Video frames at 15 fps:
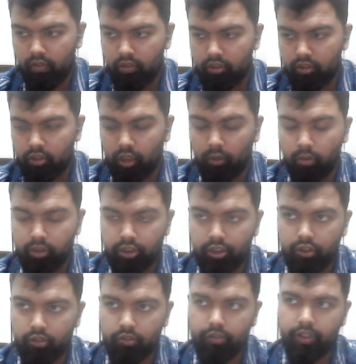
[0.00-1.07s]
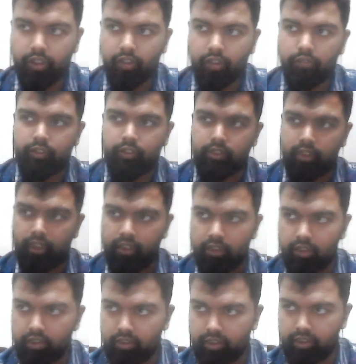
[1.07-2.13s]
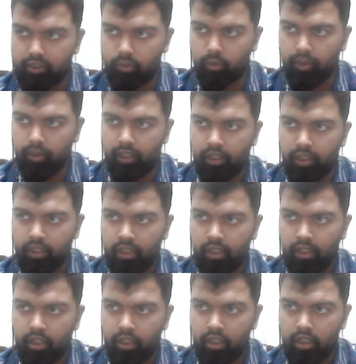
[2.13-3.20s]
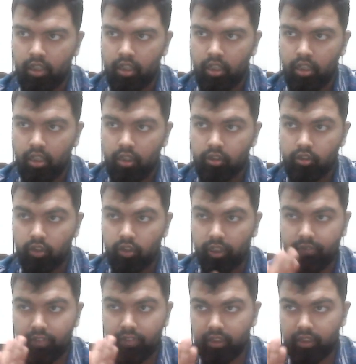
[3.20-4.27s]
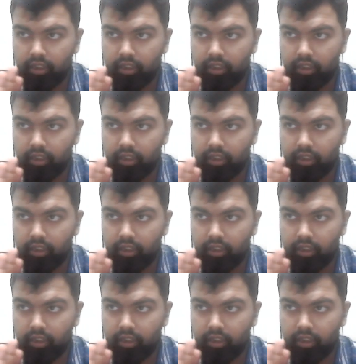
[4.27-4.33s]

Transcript: so I want you to think of this like this way. So if